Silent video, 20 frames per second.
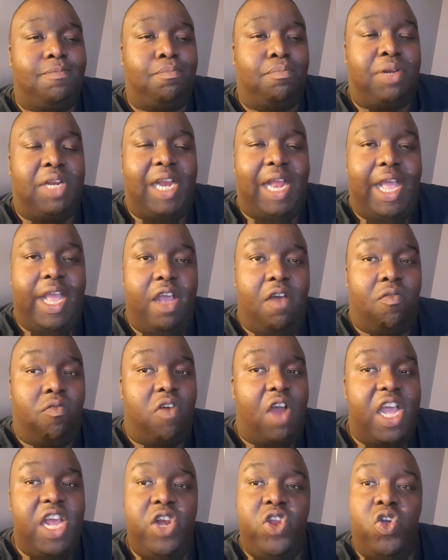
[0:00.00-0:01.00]
player,
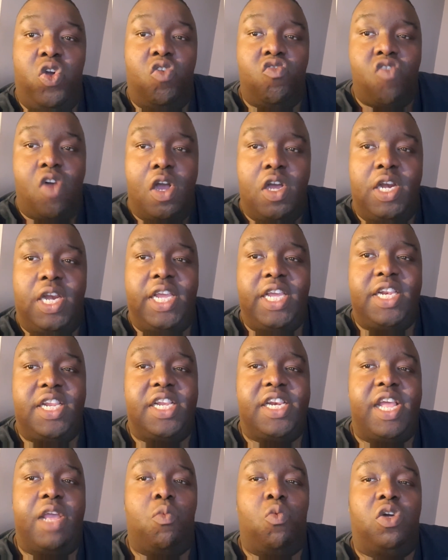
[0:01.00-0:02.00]
rightly or wrongly,
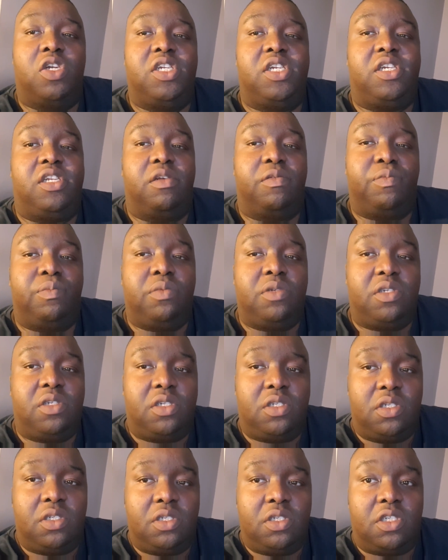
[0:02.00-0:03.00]
that they want to
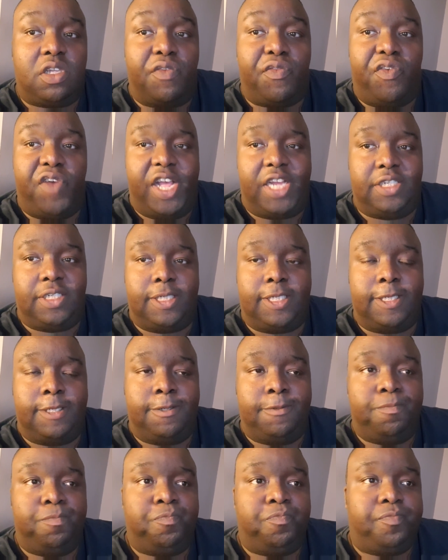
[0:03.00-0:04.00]
defend.
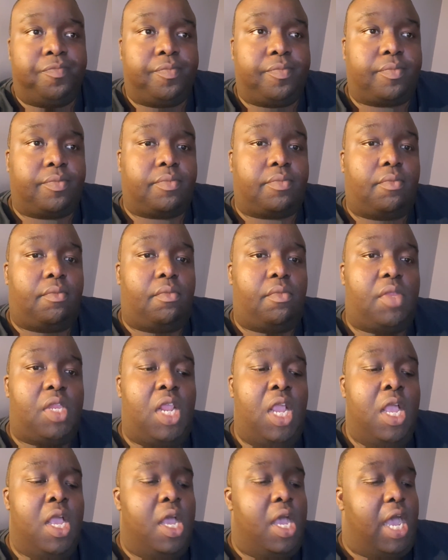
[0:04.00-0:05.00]

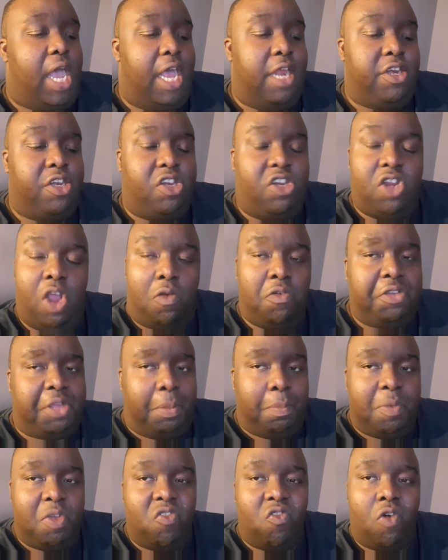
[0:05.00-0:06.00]
And don't
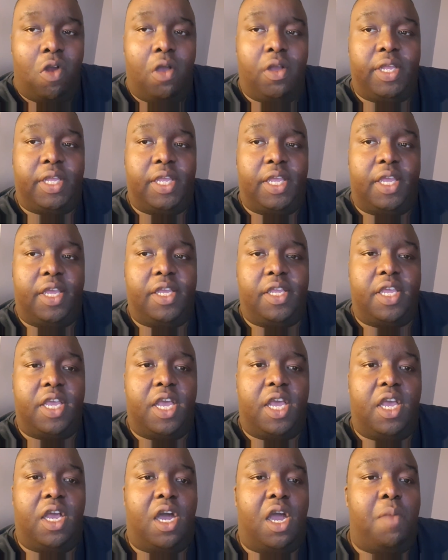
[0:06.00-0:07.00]
get me wrong here,
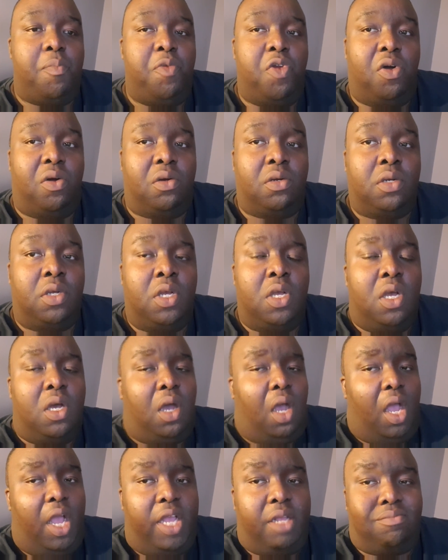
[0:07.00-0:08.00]
yeah,
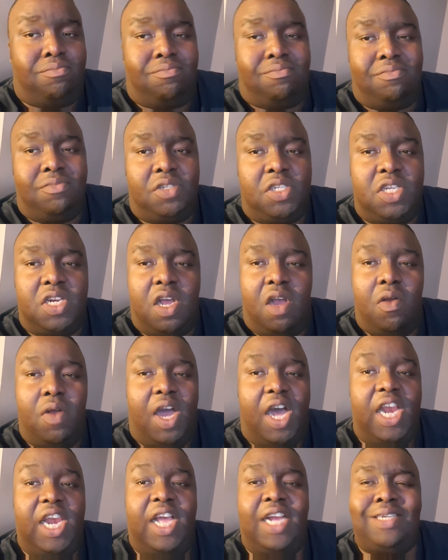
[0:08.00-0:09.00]

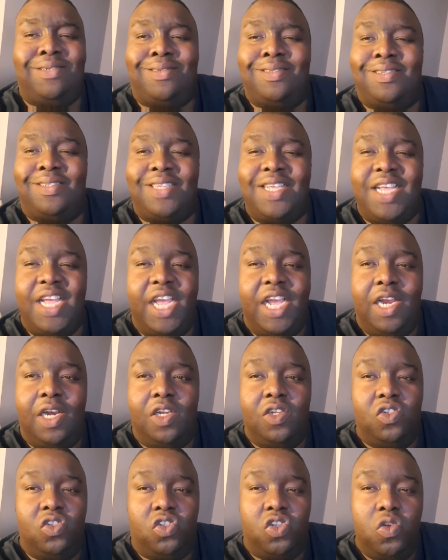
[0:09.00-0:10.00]
I like to see
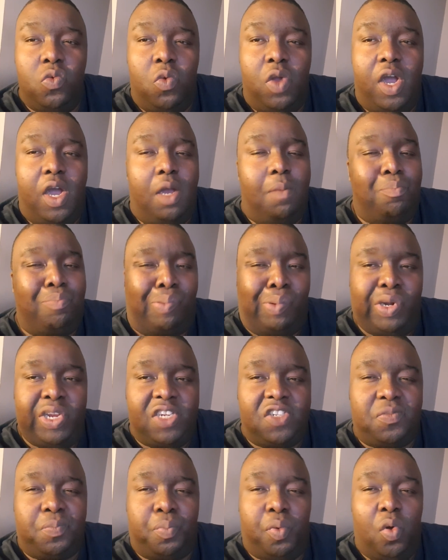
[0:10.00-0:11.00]
England do well. I'm
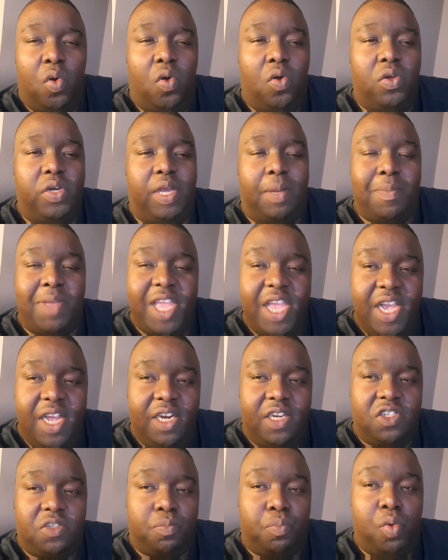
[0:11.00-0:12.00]
British born, I'm
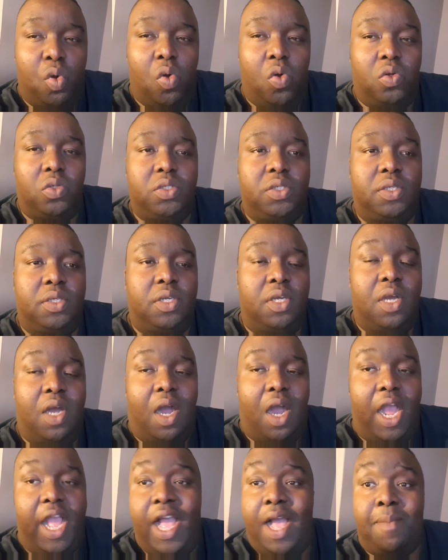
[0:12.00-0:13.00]
English born,
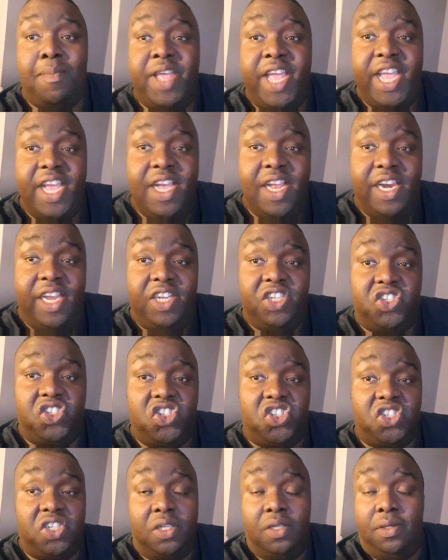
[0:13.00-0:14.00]
I am
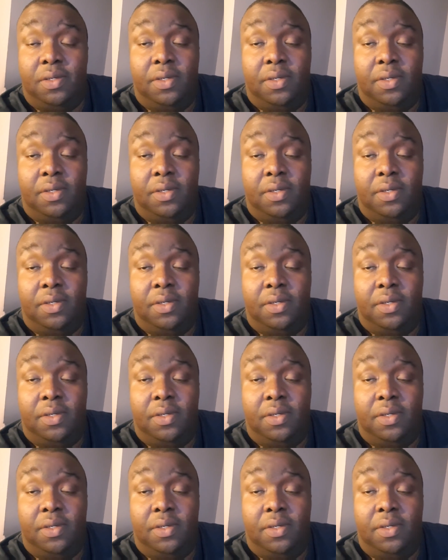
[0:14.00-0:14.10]
English,